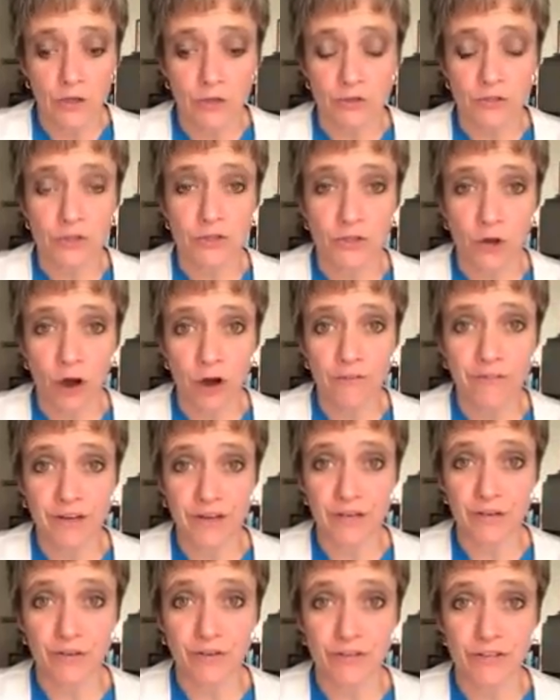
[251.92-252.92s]

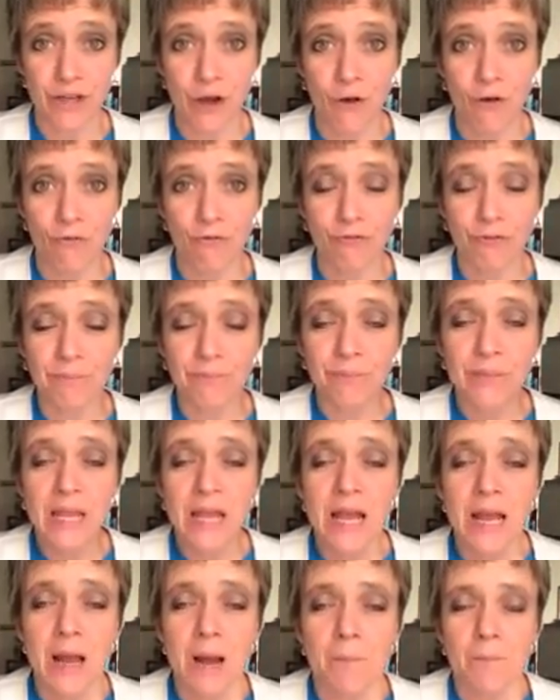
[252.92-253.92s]
starving yourself.
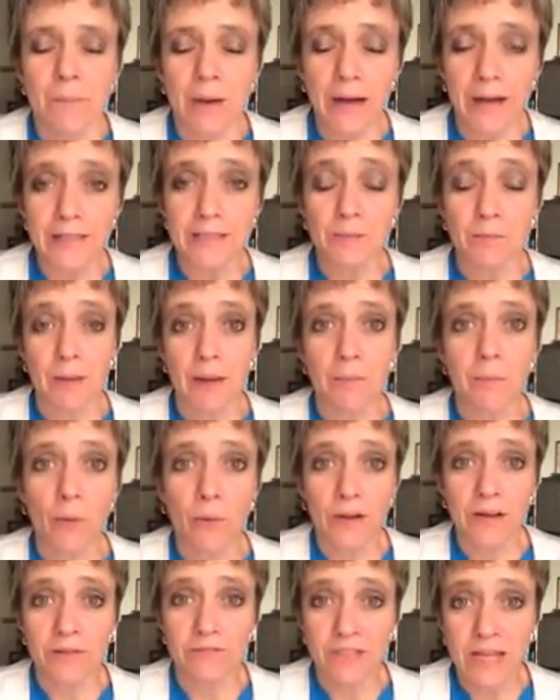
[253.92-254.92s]
But my
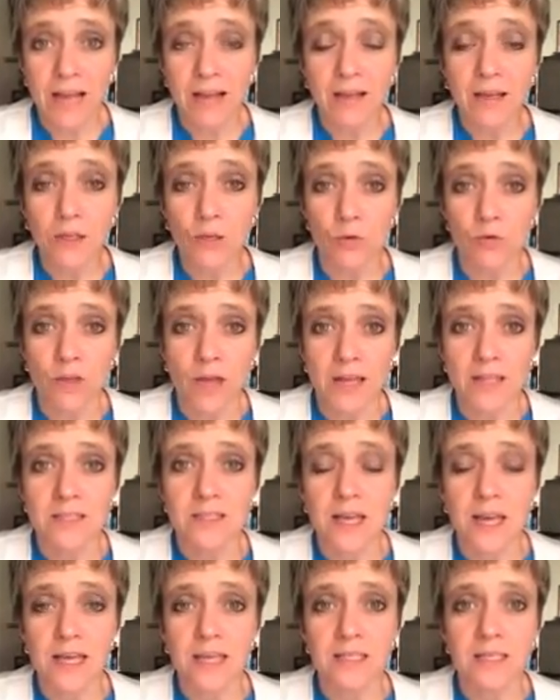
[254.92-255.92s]
point of telling you this
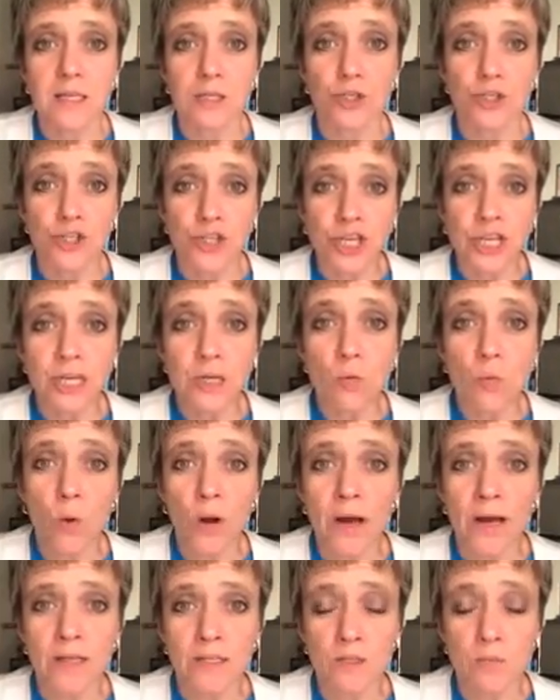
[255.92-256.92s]
is she
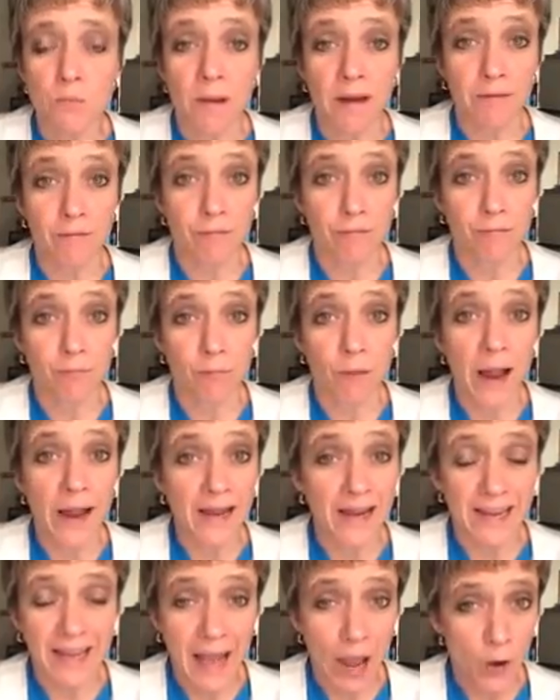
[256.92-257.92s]
was my
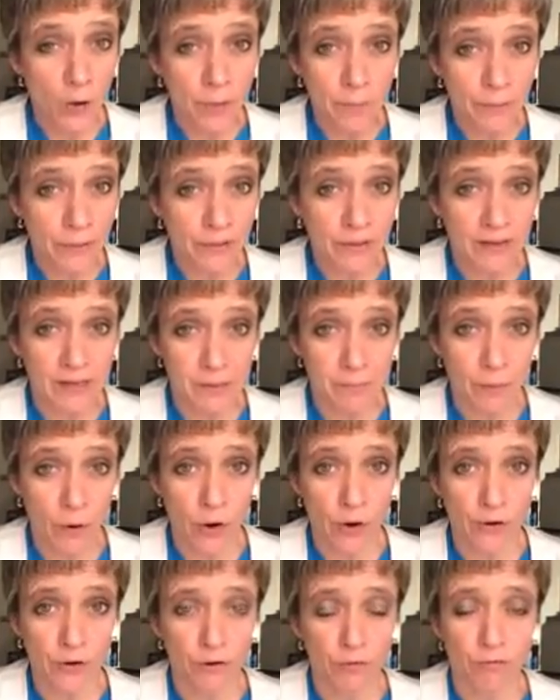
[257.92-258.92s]
accountability
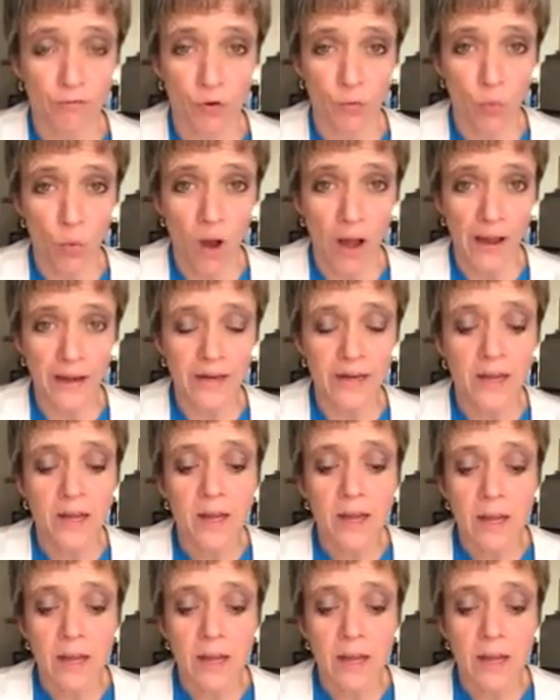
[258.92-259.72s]
partner, for one,